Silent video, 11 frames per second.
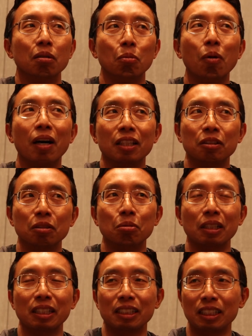one, you
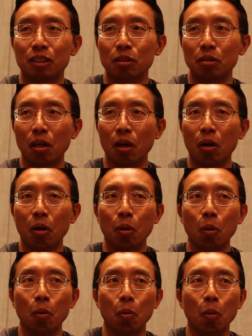really need to
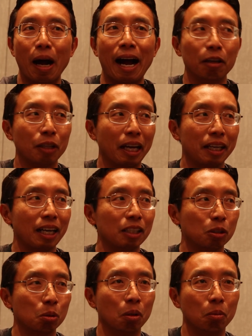know how the AI
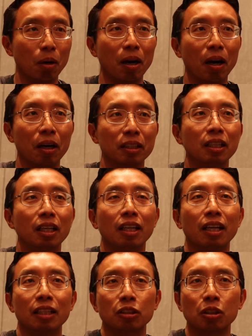tool works,
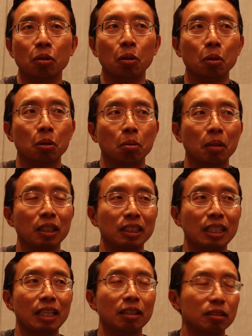and two, you really
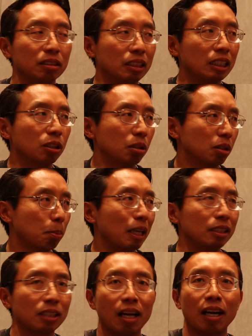need to
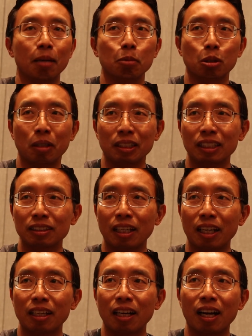spend time training the
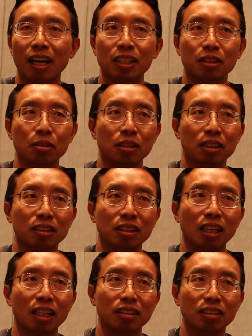AI so you can
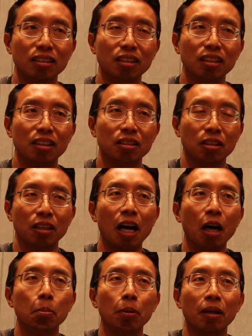get good
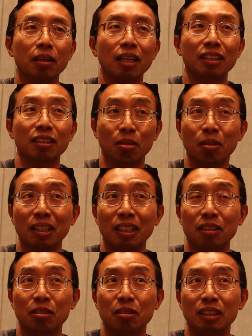output, and three,
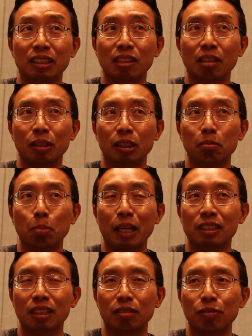you need to have a good
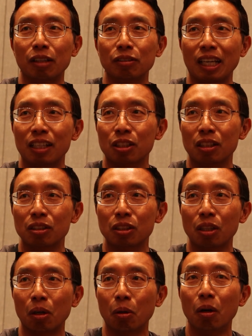basic foundation
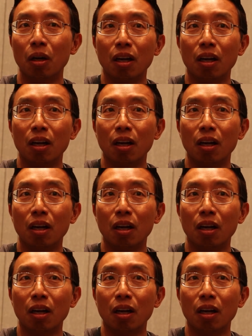so